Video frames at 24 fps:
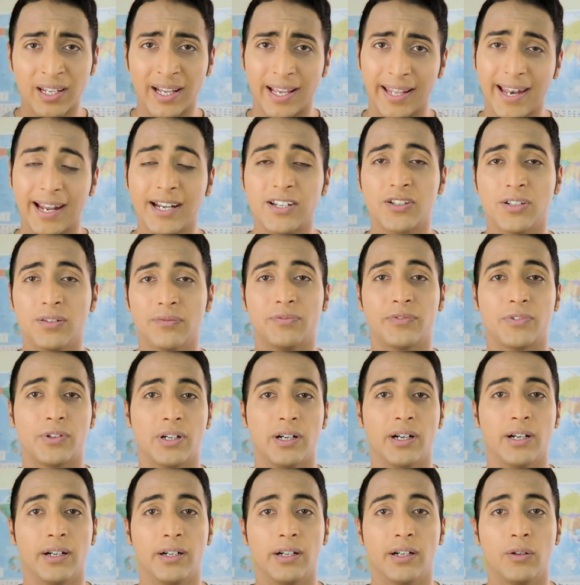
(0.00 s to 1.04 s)
for
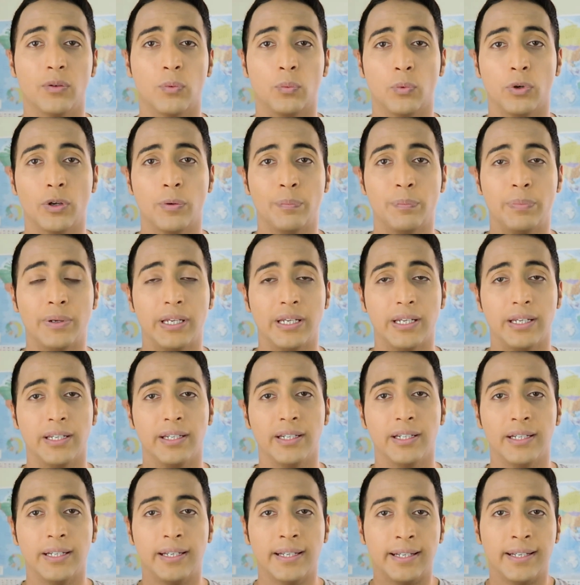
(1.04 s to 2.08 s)
her would
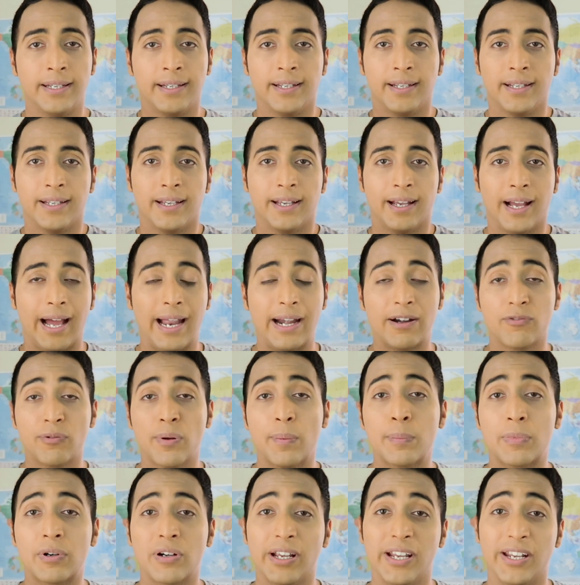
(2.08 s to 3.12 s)
be, I
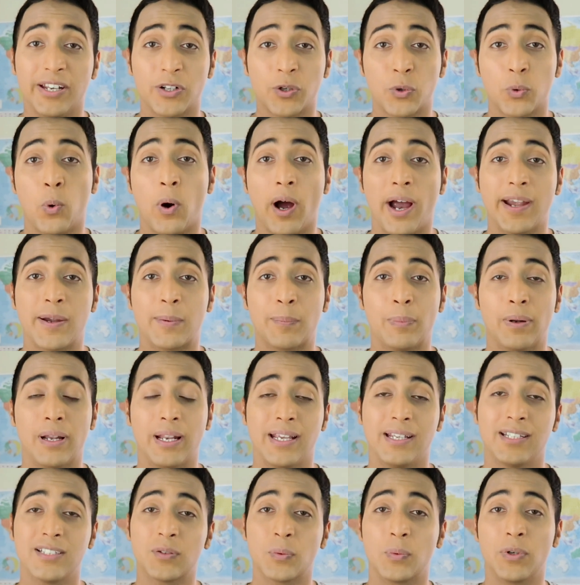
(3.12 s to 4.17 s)
remember in Quiet
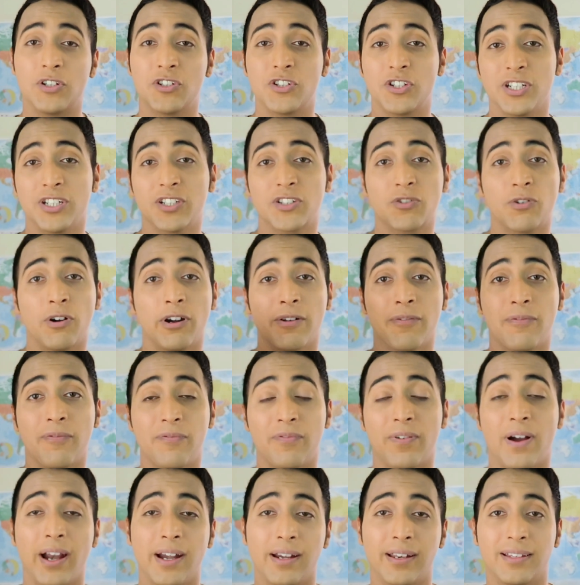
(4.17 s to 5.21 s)
Place when she's trying to
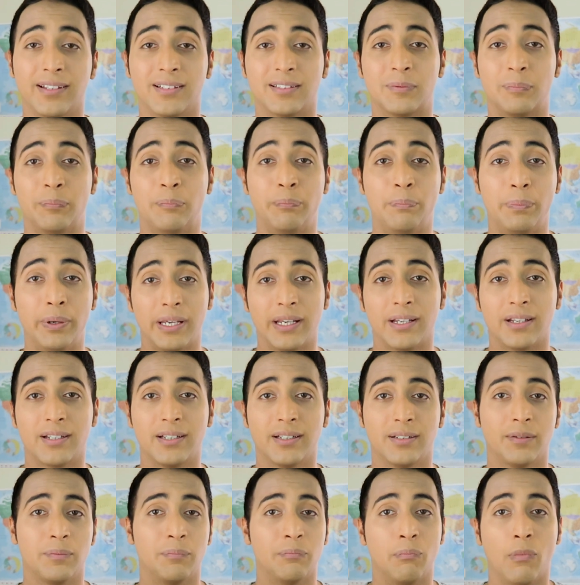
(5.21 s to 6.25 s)
fight these big
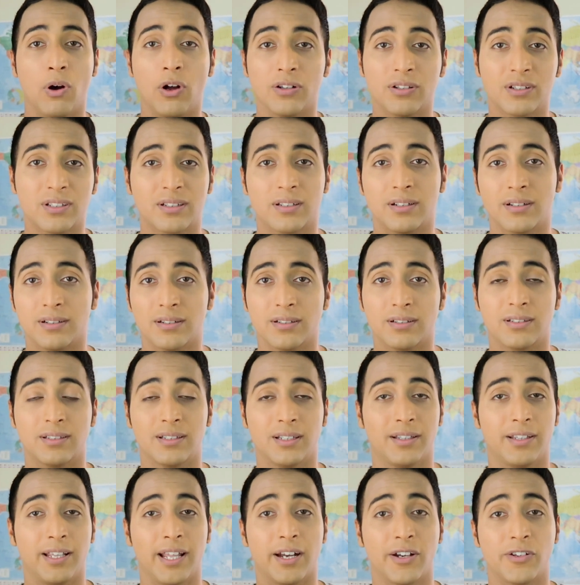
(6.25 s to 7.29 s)
monsters
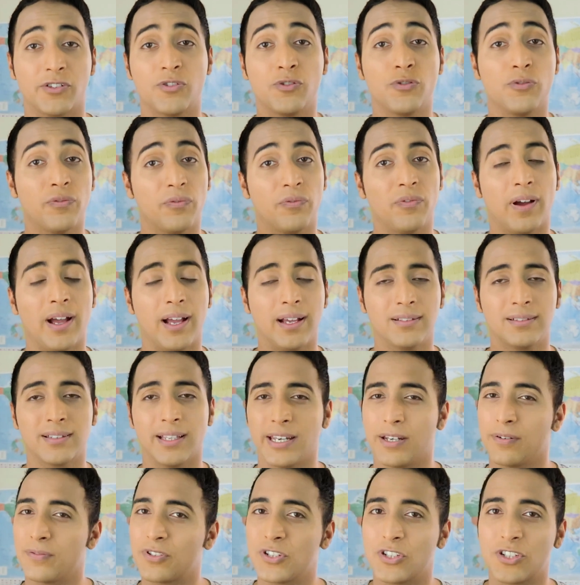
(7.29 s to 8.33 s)
that are too fast,
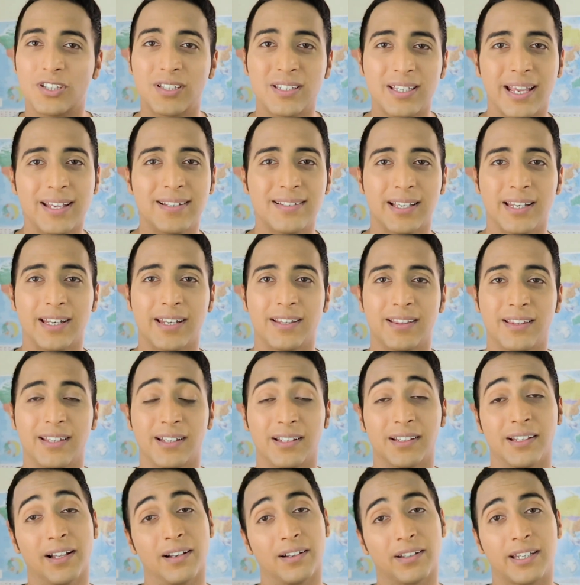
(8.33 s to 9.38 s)
and if she says
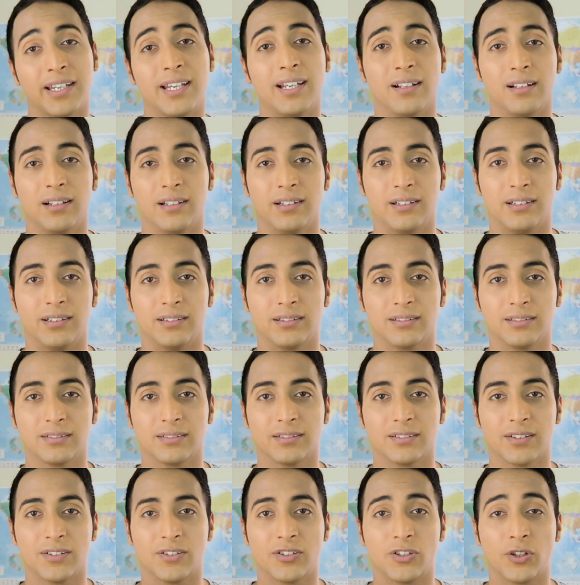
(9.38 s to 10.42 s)
anything, they'll kill her.
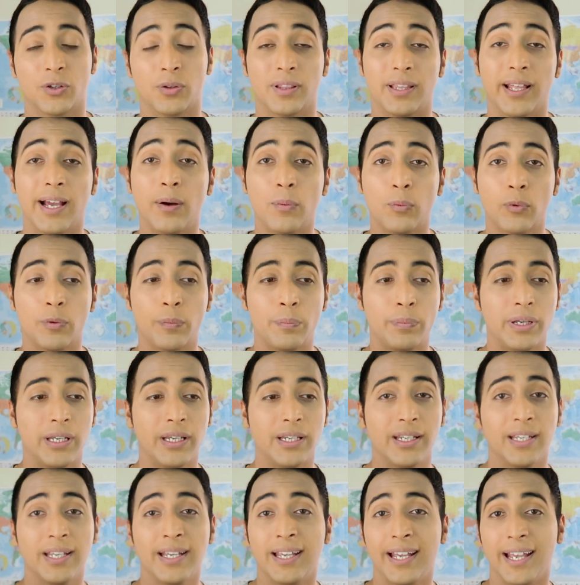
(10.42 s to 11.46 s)
So that would
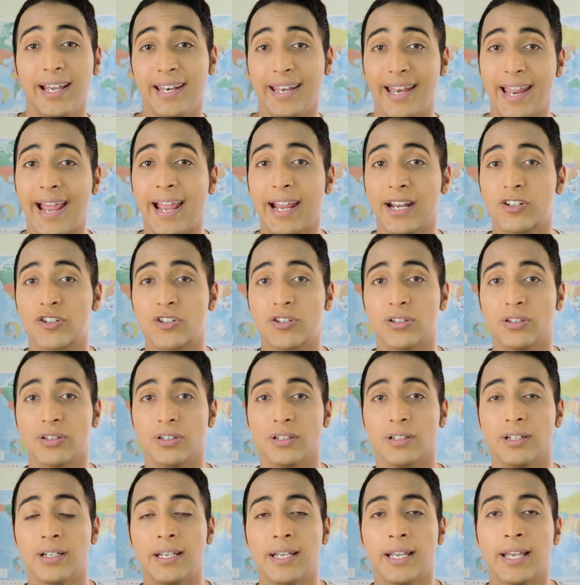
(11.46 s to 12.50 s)
be an
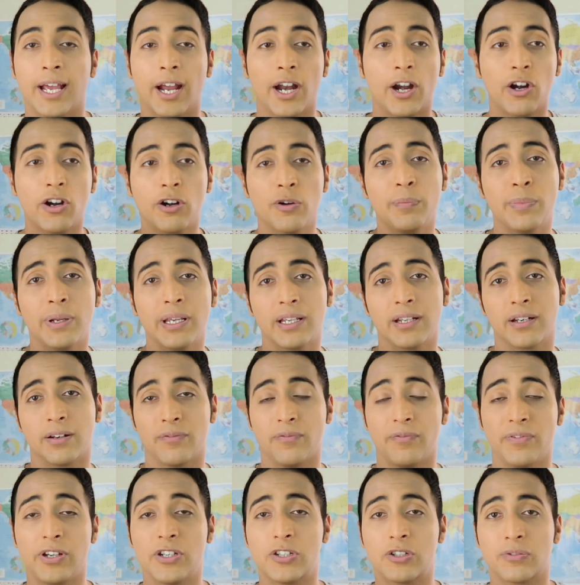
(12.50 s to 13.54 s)
action, her being in a
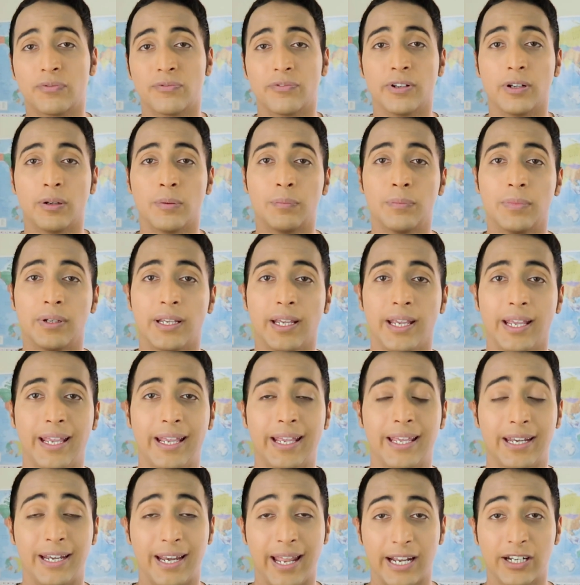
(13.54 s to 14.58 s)
feature film
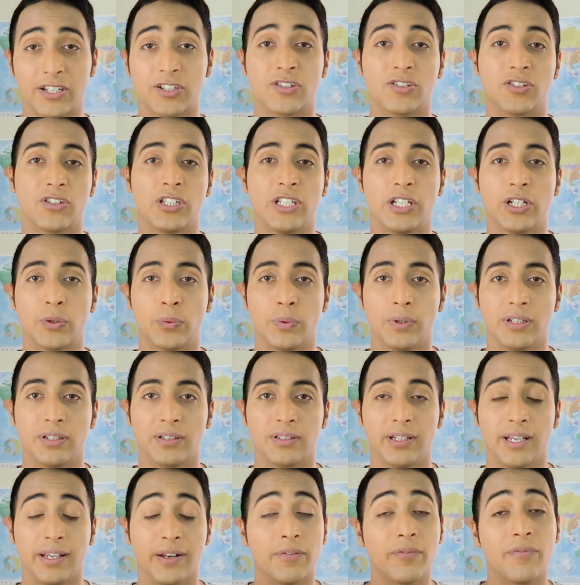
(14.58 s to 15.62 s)
in an action
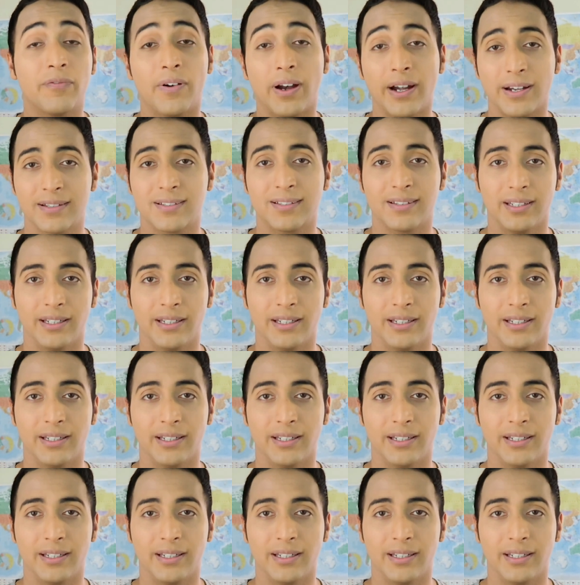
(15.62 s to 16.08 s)
sequence, in a fight